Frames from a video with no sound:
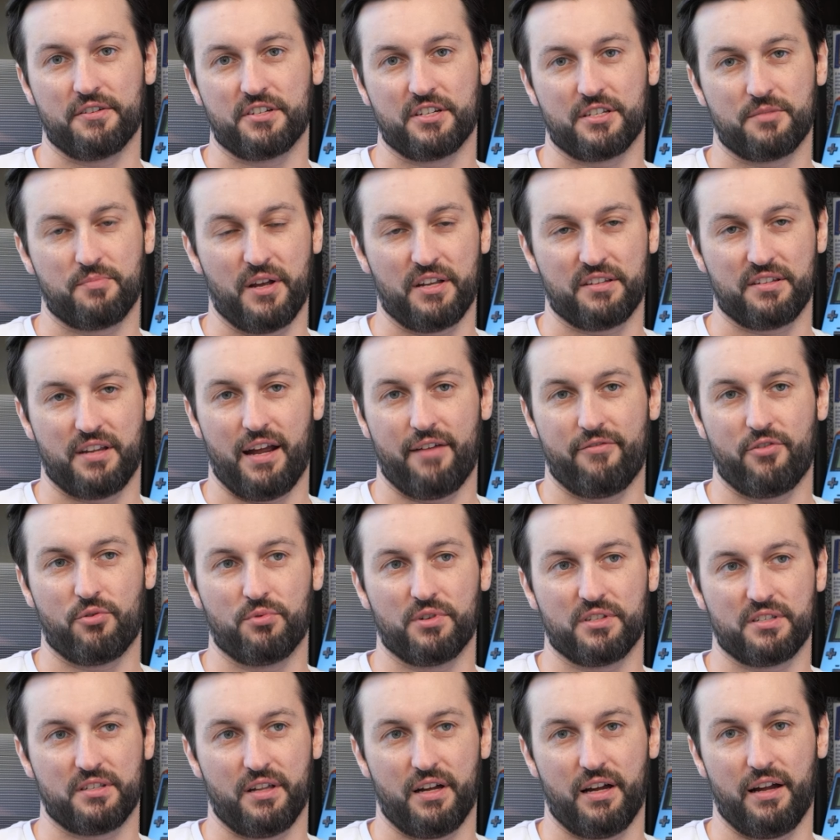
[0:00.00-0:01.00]
It just makes
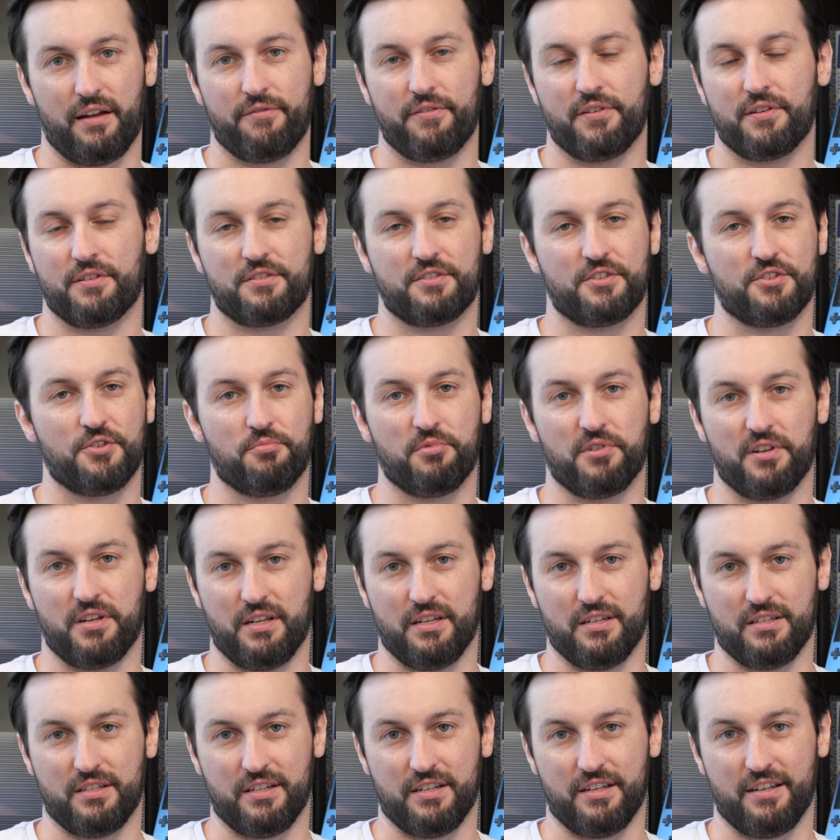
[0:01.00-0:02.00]
everyone's life super
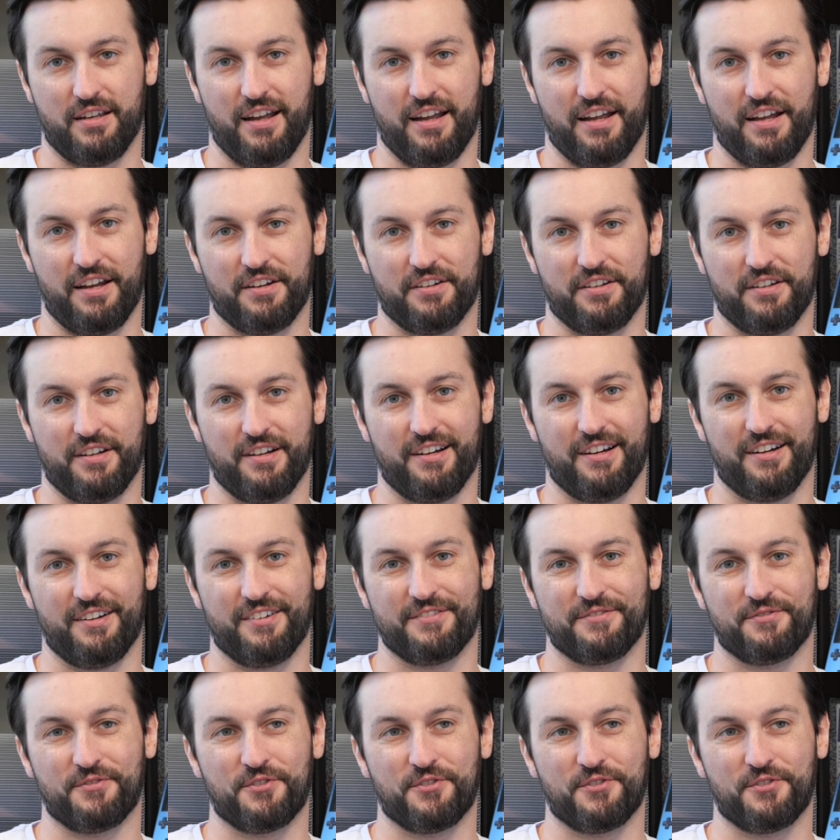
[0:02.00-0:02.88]
easy and uh,